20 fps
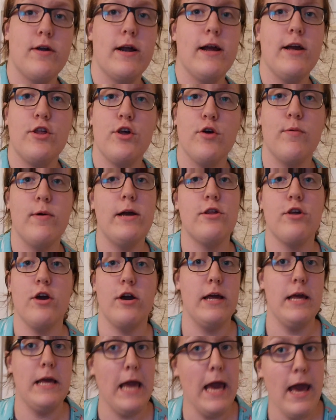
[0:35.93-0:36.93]
HOH
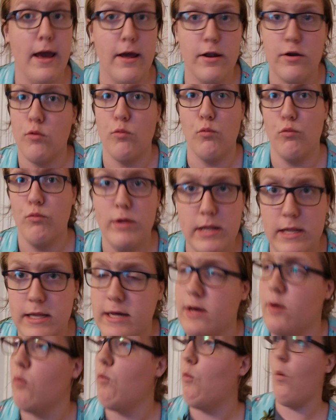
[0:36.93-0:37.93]
again.
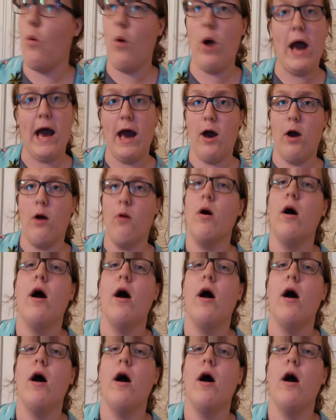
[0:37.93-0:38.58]
Really, wow.